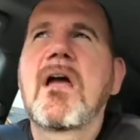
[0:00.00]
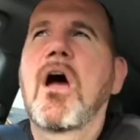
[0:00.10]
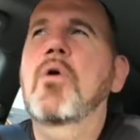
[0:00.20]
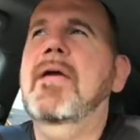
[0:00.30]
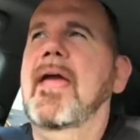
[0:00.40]

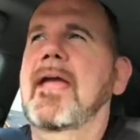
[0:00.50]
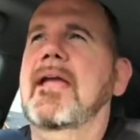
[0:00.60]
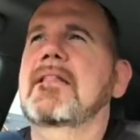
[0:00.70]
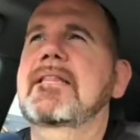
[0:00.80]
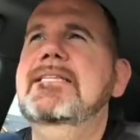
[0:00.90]

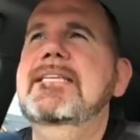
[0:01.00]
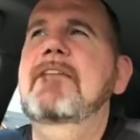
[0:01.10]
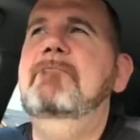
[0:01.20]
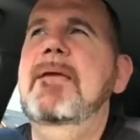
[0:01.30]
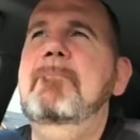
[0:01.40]
okay, let's
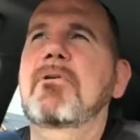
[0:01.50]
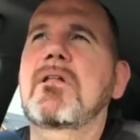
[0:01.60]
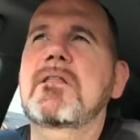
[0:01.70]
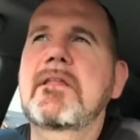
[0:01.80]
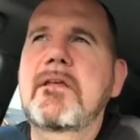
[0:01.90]
give people
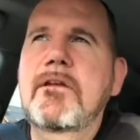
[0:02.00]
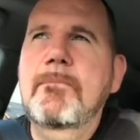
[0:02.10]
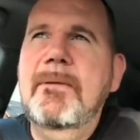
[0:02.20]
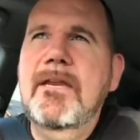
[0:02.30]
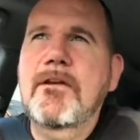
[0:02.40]
a little
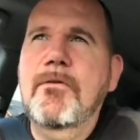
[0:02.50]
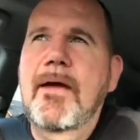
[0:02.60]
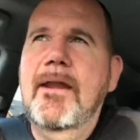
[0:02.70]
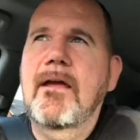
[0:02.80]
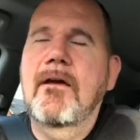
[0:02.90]
bit of
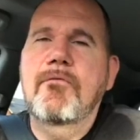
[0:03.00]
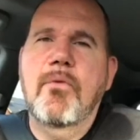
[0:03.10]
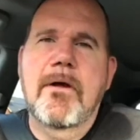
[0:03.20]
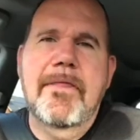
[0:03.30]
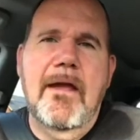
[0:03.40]
credit of
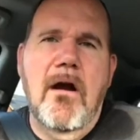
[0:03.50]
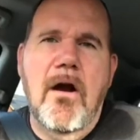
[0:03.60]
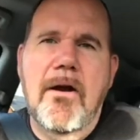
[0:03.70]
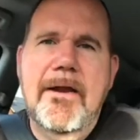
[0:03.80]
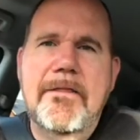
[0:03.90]
where they
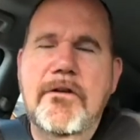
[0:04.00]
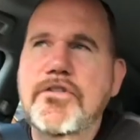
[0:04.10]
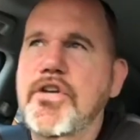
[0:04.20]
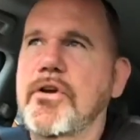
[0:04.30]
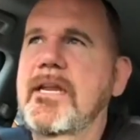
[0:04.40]
are in their
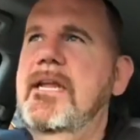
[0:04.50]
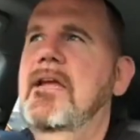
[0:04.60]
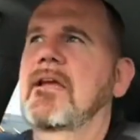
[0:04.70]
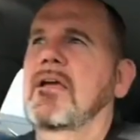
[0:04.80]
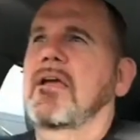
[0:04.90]
journey
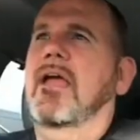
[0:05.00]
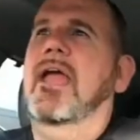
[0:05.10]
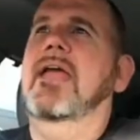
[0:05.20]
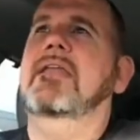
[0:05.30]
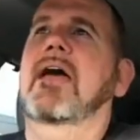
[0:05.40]

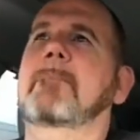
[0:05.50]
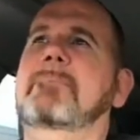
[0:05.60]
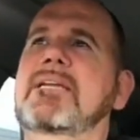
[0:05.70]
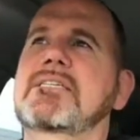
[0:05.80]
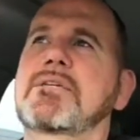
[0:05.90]
and not
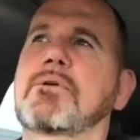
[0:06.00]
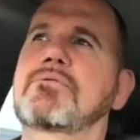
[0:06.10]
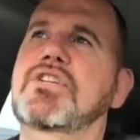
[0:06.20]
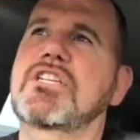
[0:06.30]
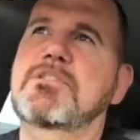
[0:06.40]
be so
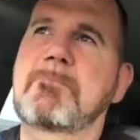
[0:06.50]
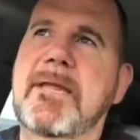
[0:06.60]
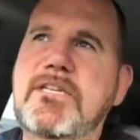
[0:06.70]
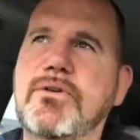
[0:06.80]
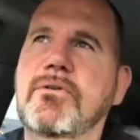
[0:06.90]

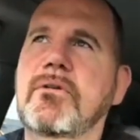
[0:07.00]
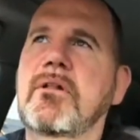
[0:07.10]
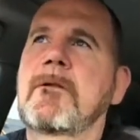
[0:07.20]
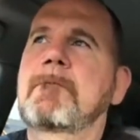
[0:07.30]
judgmental.